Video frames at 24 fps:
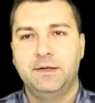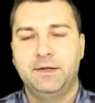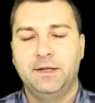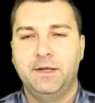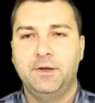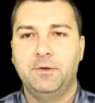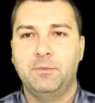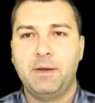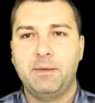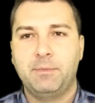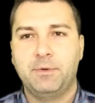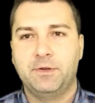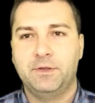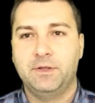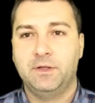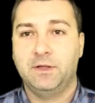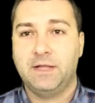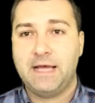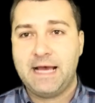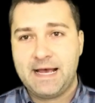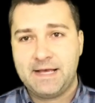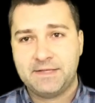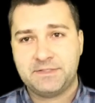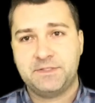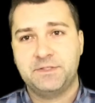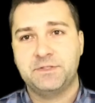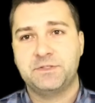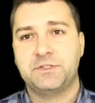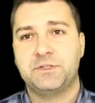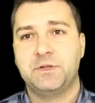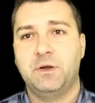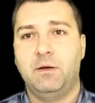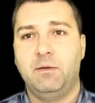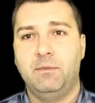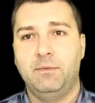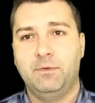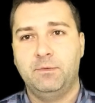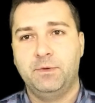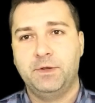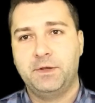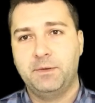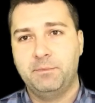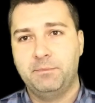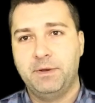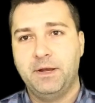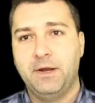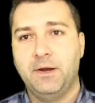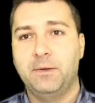Now you remember in the last installment we
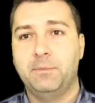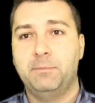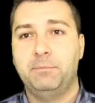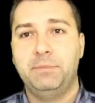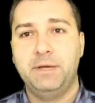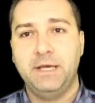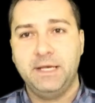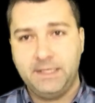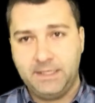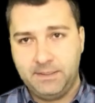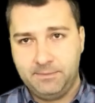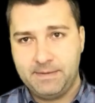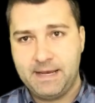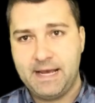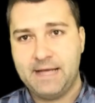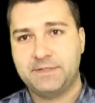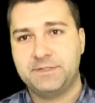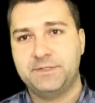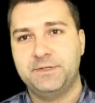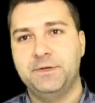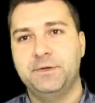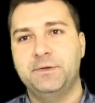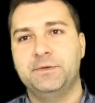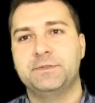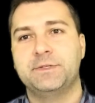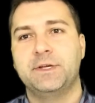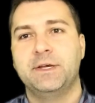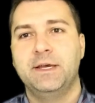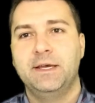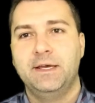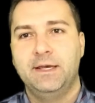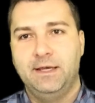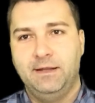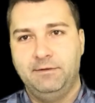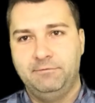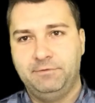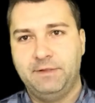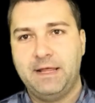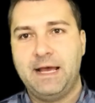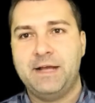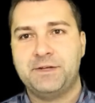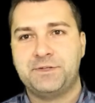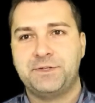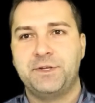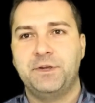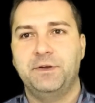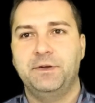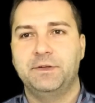compared piggyback tunes and
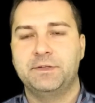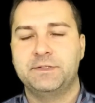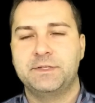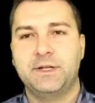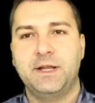flash tuning.